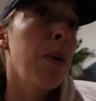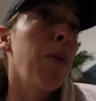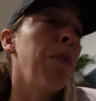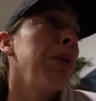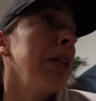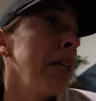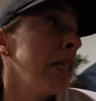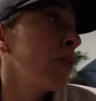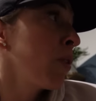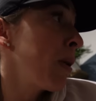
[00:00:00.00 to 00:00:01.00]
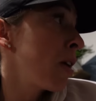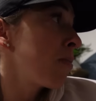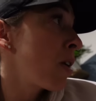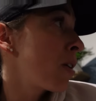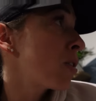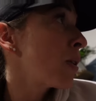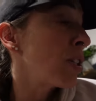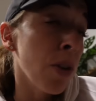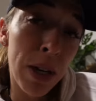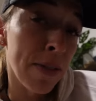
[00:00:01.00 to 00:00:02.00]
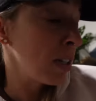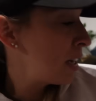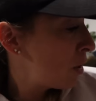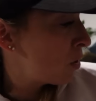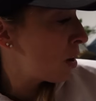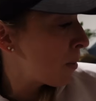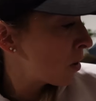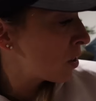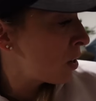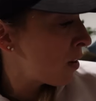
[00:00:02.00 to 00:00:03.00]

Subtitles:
But please feel better tomorrow so I don't have to take you to the emergency